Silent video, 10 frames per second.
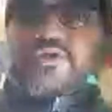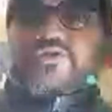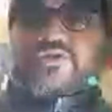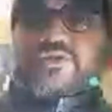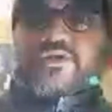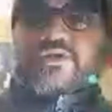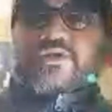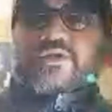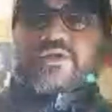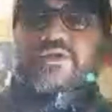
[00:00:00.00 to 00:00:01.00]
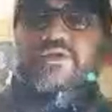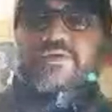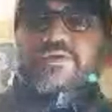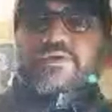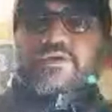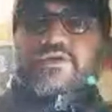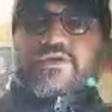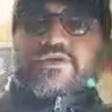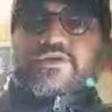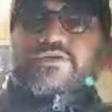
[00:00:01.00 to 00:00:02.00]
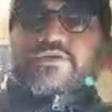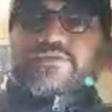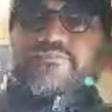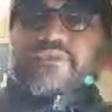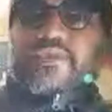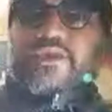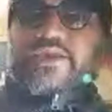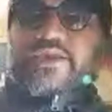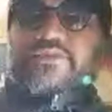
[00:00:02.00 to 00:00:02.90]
was indeed, as